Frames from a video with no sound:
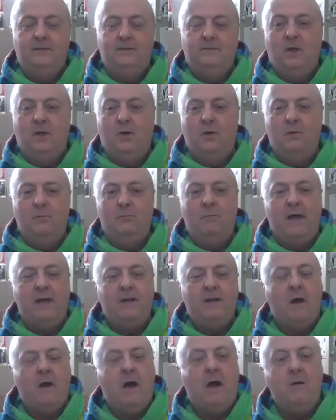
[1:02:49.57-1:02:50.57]
So
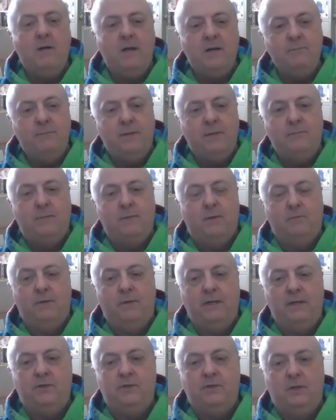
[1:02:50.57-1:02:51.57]
Michael, how can people
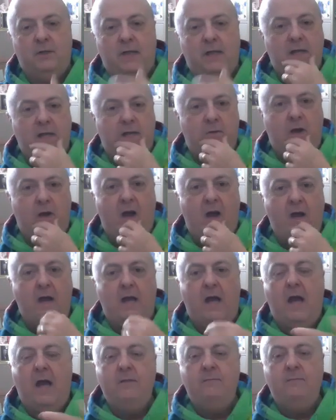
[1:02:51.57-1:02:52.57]
reach you? Like
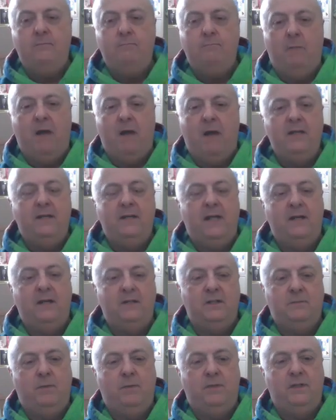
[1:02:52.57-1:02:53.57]
my intent
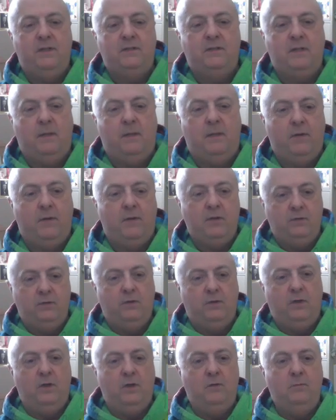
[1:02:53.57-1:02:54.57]
is to put this up on
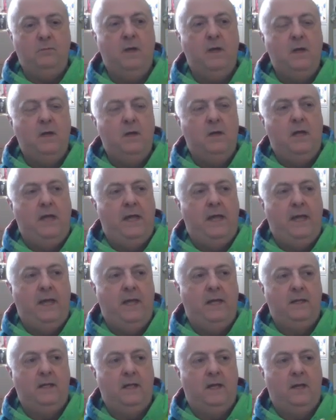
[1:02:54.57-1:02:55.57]
YouTube
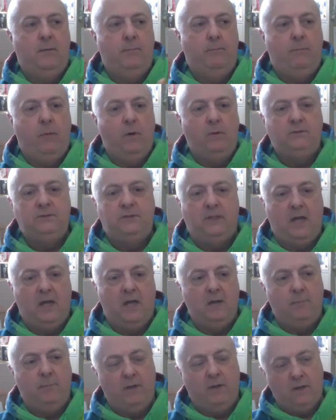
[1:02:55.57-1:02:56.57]
and post it. I'm
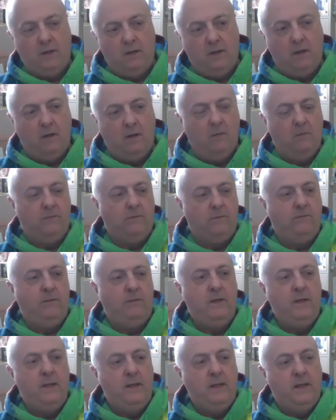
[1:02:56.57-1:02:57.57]
going to put it all over
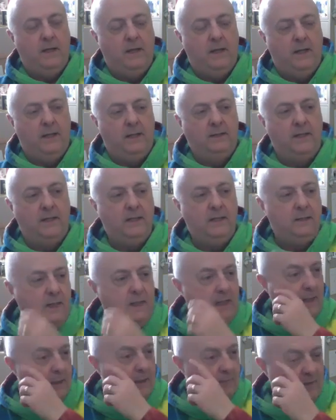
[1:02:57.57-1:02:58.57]

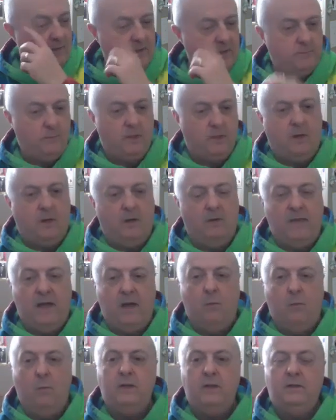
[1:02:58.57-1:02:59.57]
LinkedIn, Facebook, all of
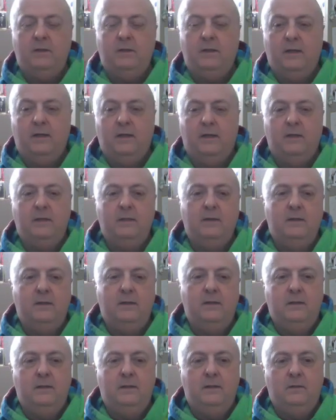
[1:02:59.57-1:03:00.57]
that.
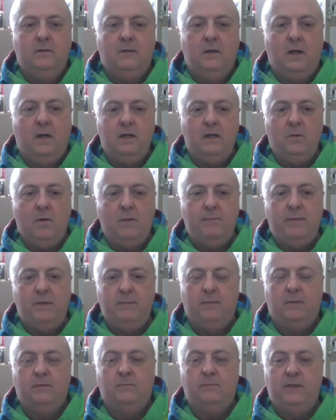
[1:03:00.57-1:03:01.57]
How do you want
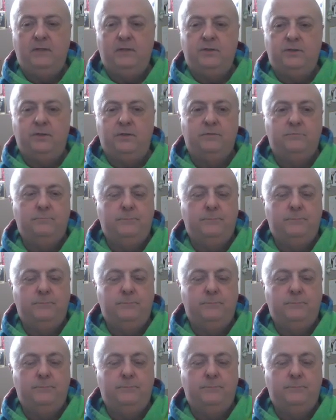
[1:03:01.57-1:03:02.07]
people to reach you?